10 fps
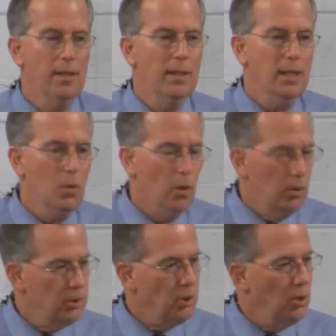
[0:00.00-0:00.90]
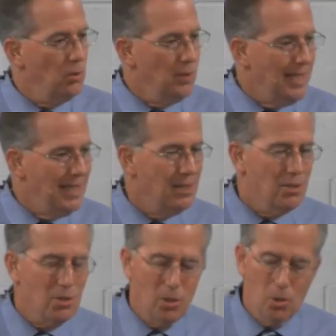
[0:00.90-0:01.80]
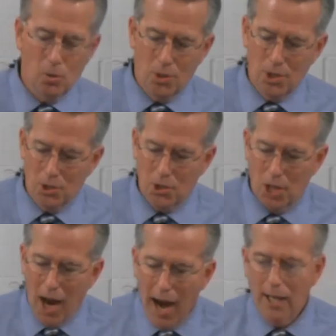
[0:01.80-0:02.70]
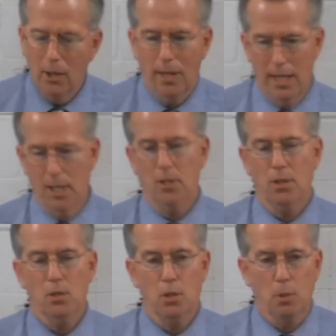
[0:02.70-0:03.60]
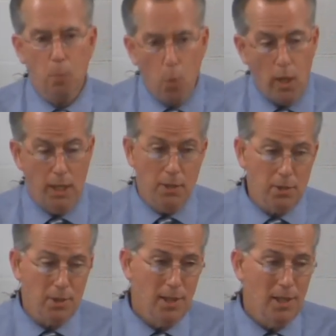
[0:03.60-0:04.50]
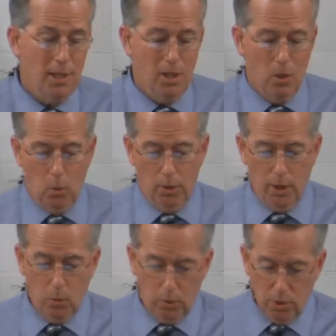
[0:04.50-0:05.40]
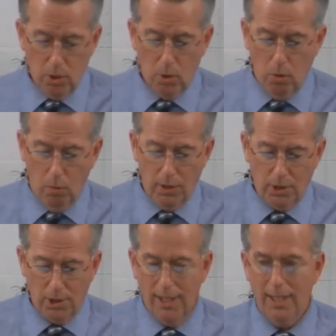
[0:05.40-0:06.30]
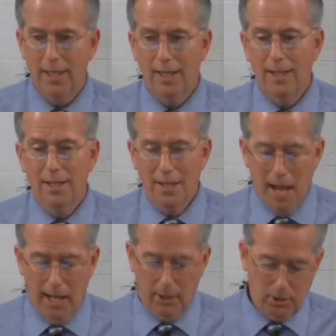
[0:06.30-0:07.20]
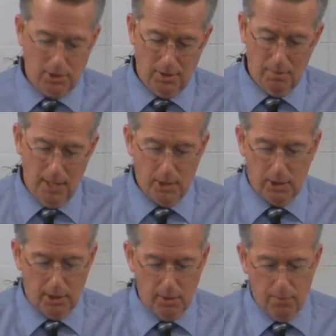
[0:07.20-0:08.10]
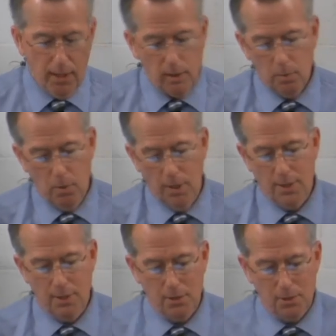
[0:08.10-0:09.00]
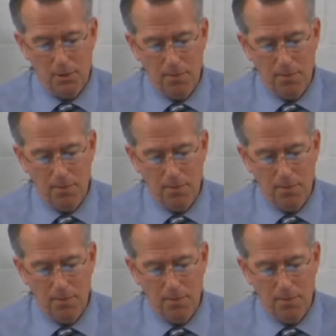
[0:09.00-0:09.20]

You also need to desire it to the point where you will do what we see next. And basically, the final point is